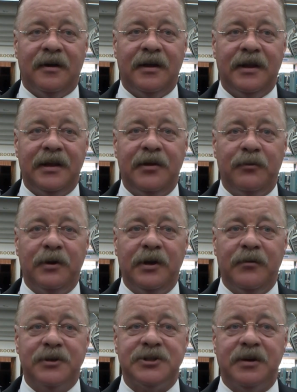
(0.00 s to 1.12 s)
I think he
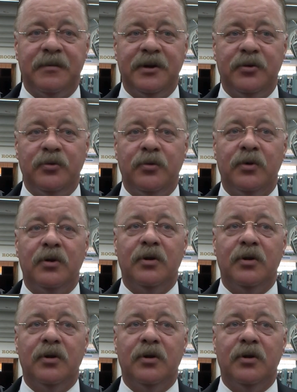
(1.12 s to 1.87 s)
really was somebody who